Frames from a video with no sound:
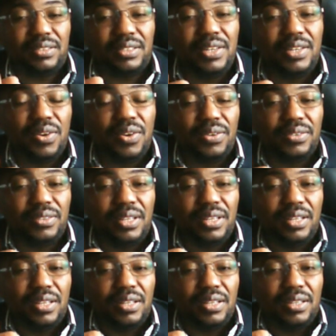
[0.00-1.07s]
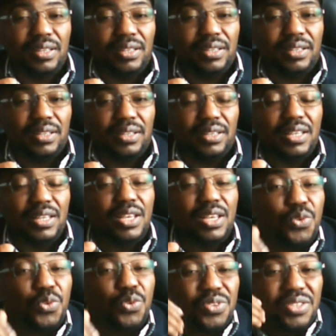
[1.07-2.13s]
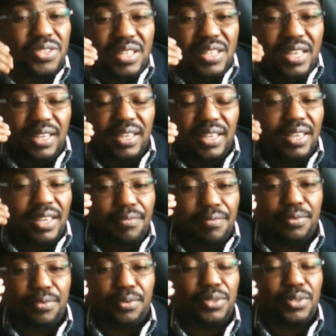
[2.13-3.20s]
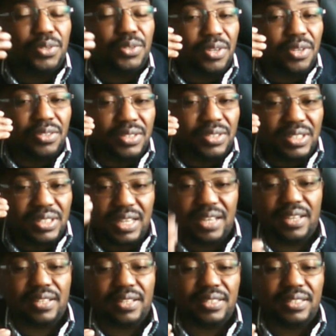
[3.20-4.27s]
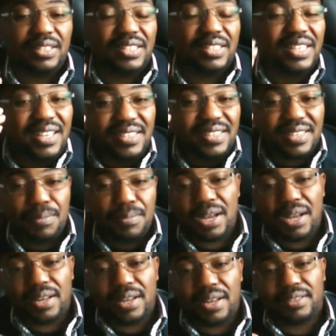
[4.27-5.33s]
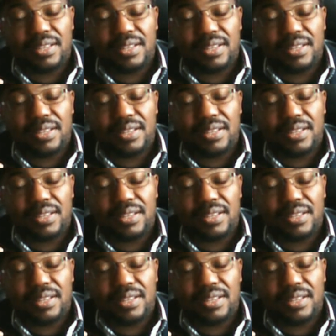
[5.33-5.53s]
You know, if you see evil, you doesn't say it. It kills a man.